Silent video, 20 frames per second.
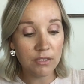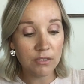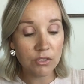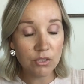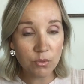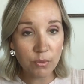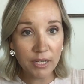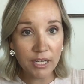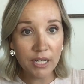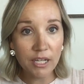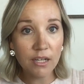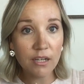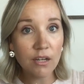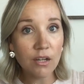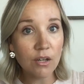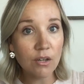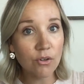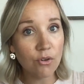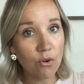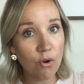Sweden,
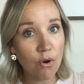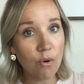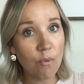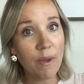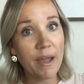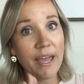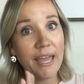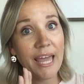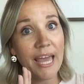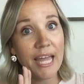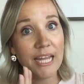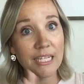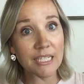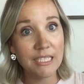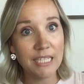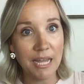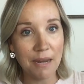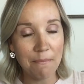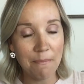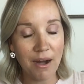Norway,
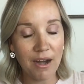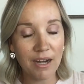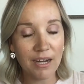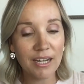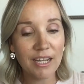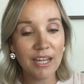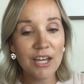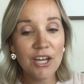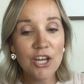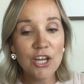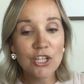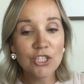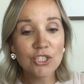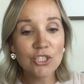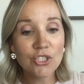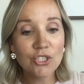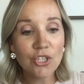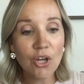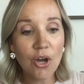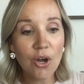and Denmark.
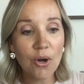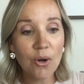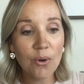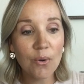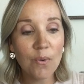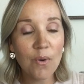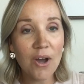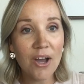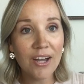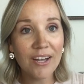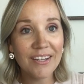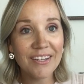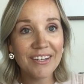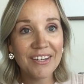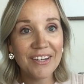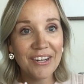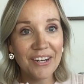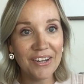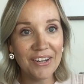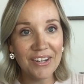So
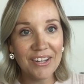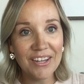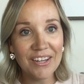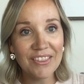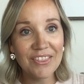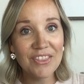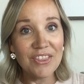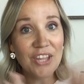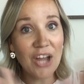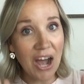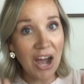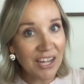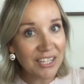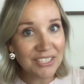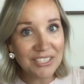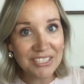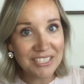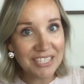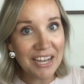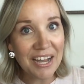
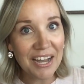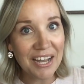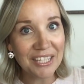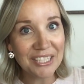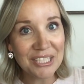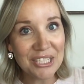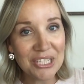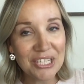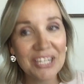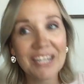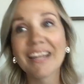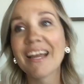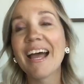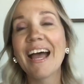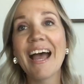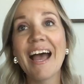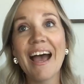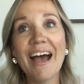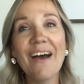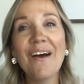not Dutch
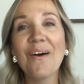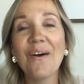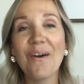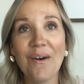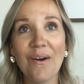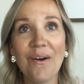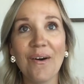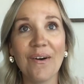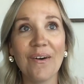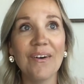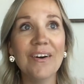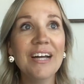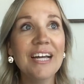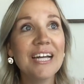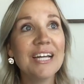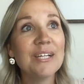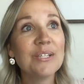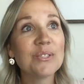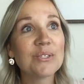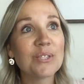at all.
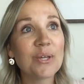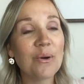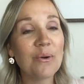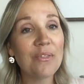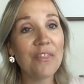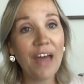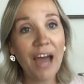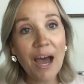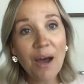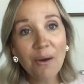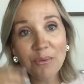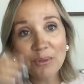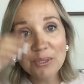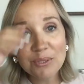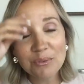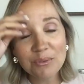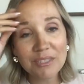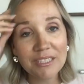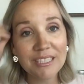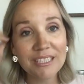So that
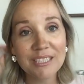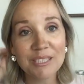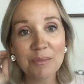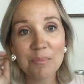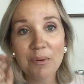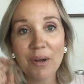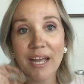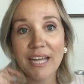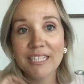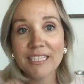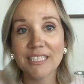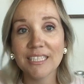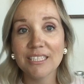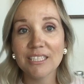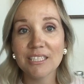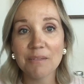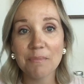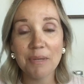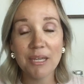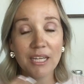was really surprising
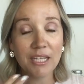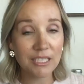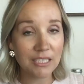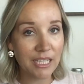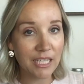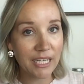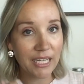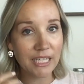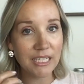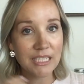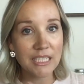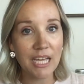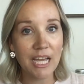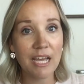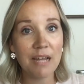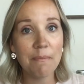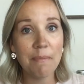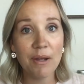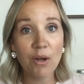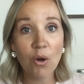to me, because like I
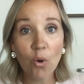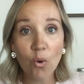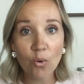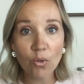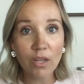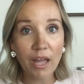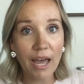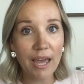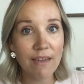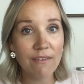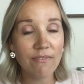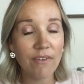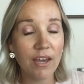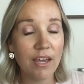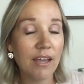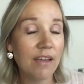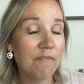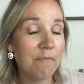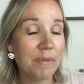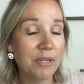said, my whole life I
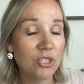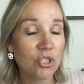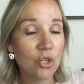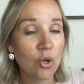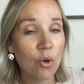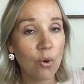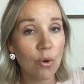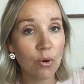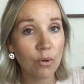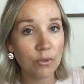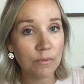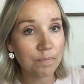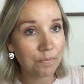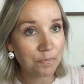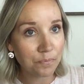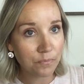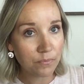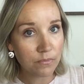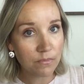have been told